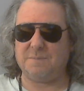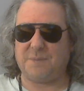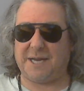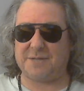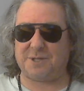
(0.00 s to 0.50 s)

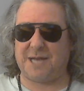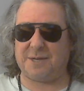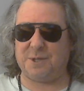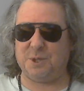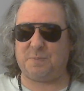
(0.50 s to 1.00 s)
Now, there's a lot
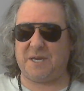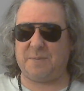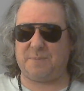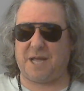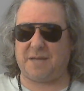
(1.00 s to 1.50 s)
of new
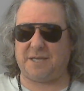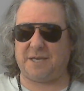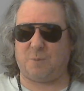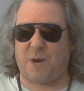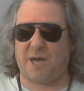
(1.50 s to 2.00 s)
people out
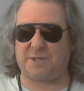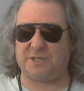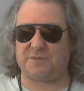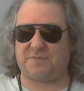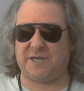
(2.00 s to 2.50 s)
there watching
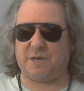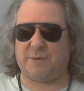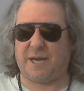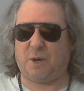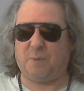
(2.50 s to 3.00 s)
this video.
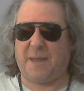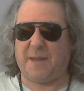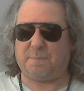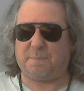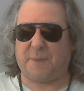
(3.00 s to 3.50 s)
They don't
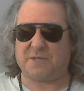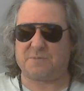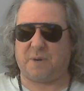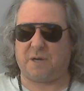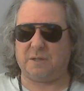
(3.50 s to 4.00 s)
bet
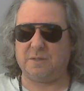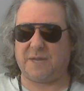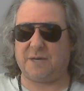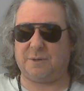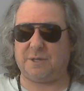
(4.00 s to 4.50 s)
baseball.
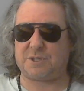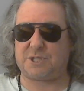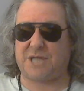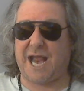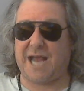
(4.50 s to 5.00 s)
They don't
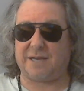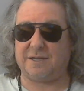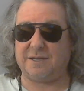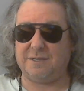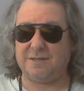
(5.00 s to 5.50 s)
understand it.
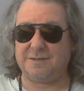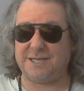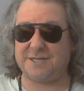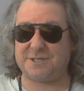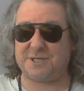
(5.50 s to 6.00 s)

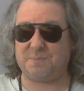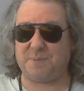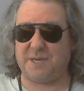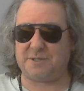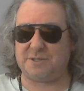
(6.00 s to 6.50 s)
Listing
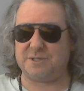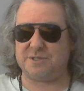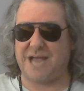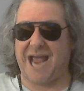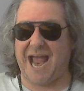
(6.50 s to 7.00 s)
pitches.
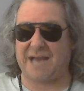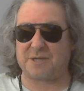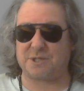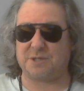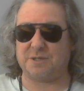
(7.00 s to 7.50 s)

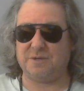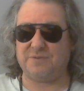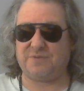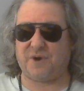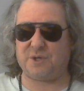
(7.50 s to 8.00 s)
Action,
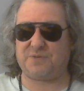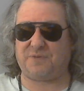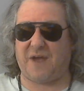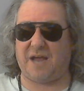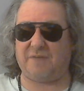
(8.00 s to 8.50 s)
first
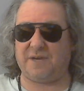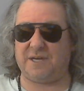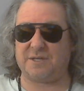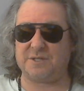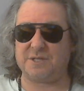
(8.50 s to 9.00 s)
five
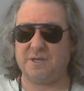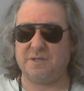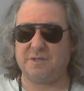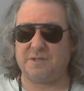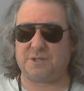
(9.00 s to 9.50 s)
innings,
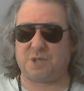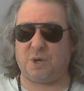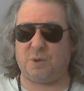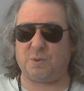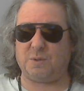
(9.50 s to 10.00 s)
the
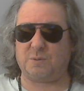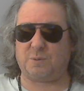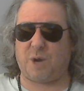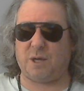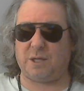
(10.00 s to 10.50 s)
total,
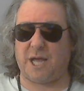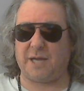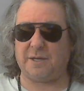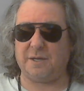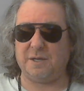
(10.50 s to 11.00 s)
run line,